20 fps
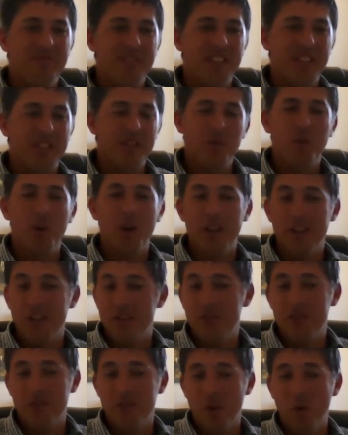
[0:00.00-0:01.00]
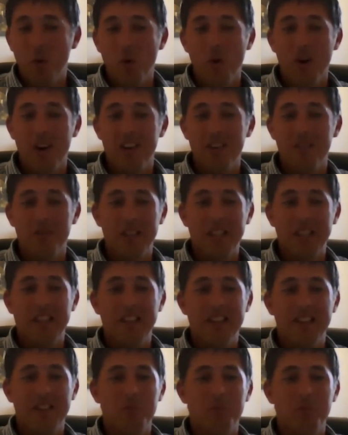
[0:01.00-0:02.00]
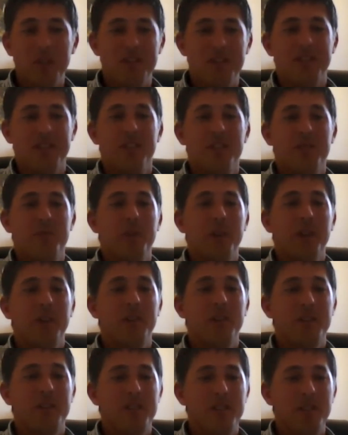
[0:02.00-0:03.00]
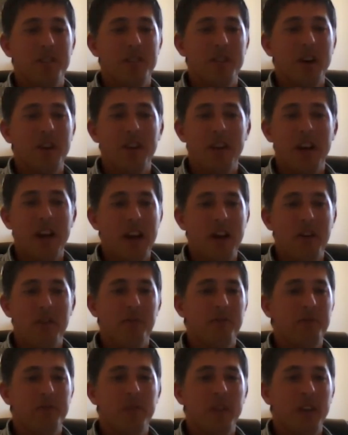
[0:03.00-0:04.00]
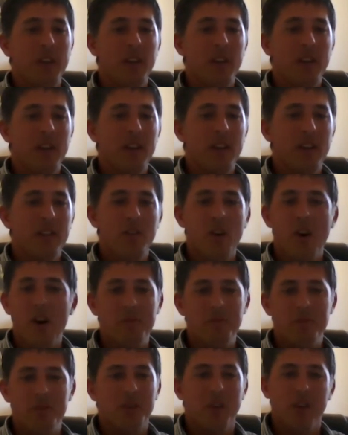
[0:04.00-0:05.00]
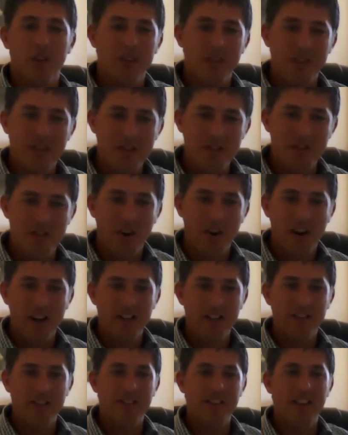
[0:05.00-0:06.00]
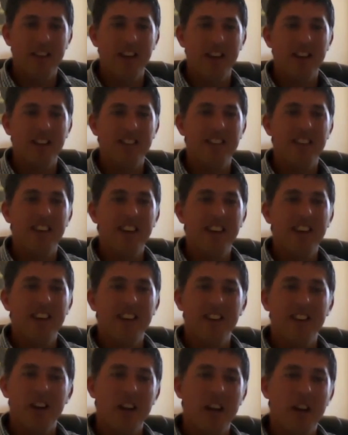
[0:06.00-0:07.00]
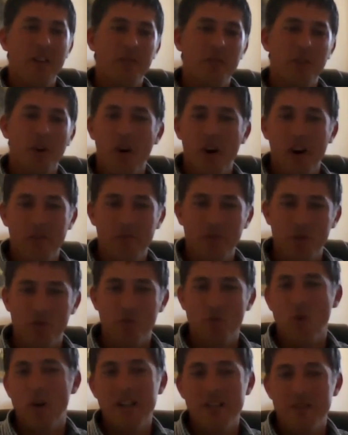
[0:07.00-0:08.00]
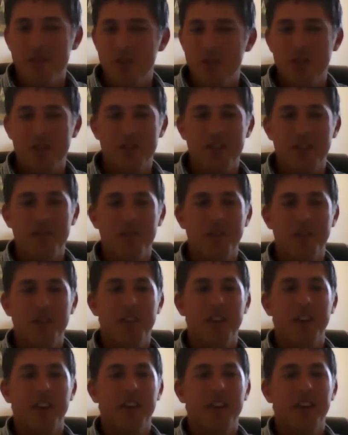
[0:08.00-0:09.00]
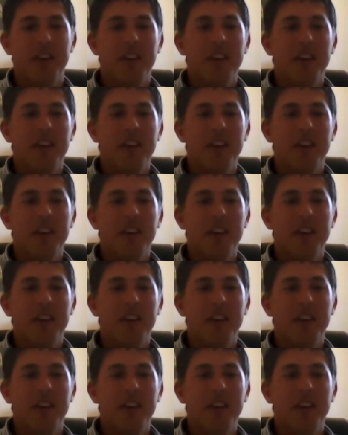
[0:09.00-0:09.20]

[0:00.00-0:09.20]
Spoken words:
is quite a flaw when you're in business, because you don't have, time's not on your side, and you don't have time to research everything.